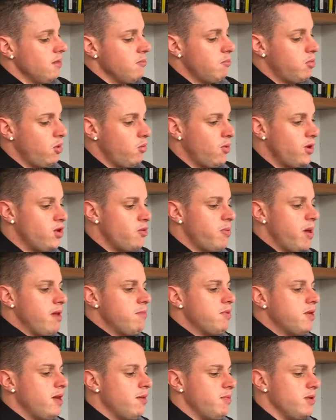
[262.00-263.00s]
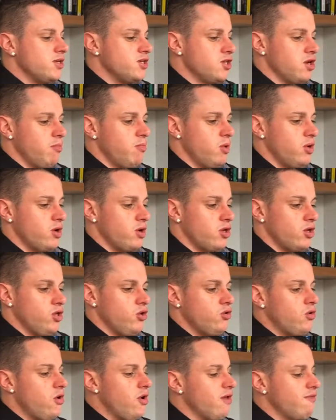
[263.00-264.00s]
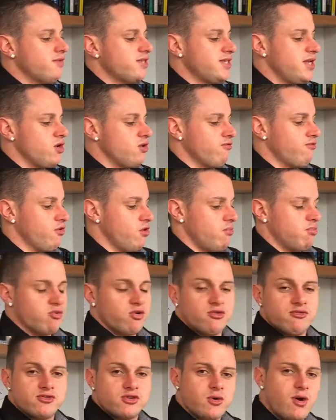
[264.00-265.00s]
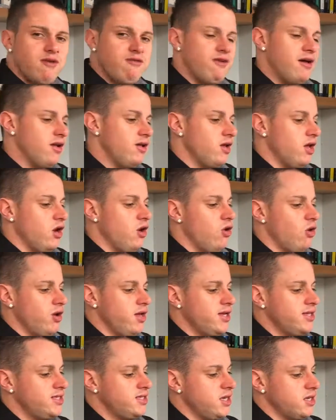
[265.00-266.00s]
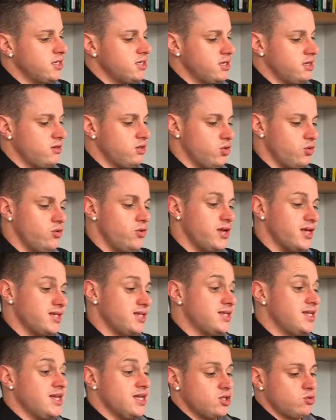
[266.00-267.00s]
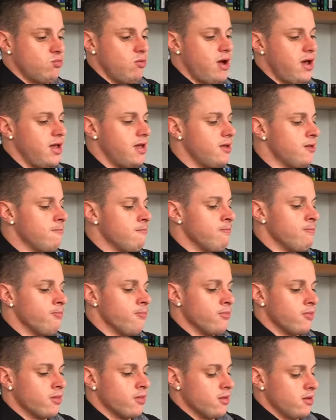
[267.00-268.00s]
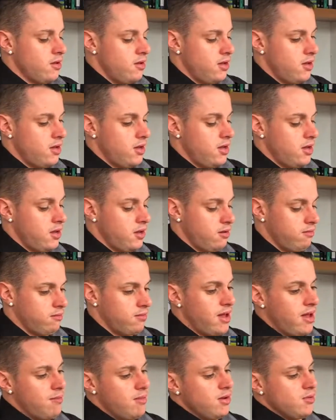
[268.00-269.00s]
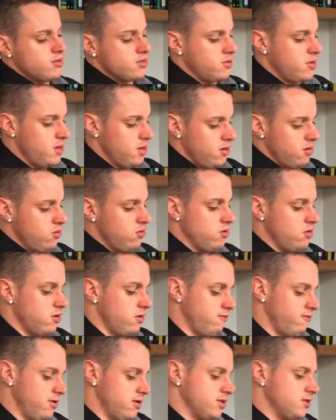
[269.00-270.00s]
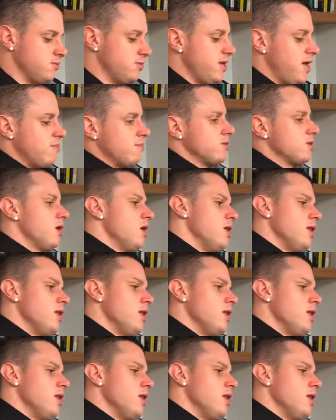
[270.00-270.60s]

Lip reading: But when you paper clip it into a book, you don't have to send off for your proof. So I found it a lot easier to do this way. That bit was a bit, oh look, I found some stamps.